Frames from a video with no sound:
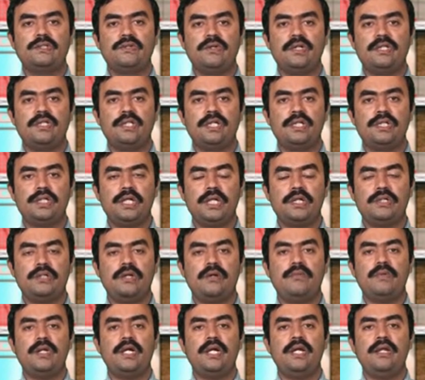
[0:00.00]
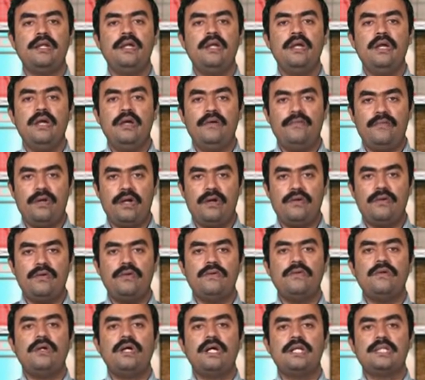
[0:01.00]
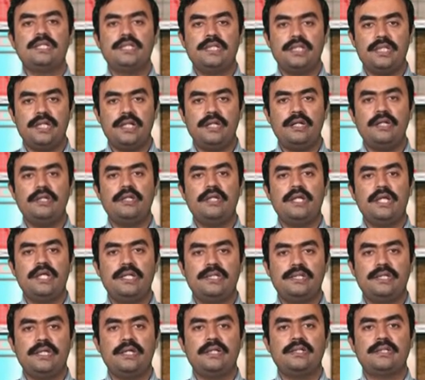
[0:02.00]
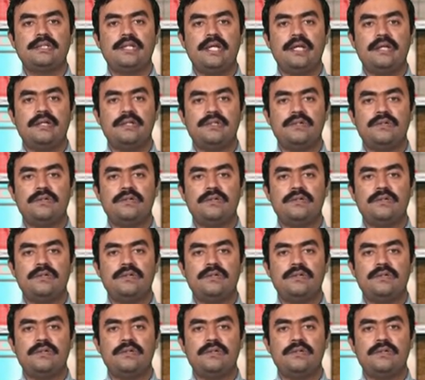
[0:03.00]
So in such case normally again we have to consider these things there.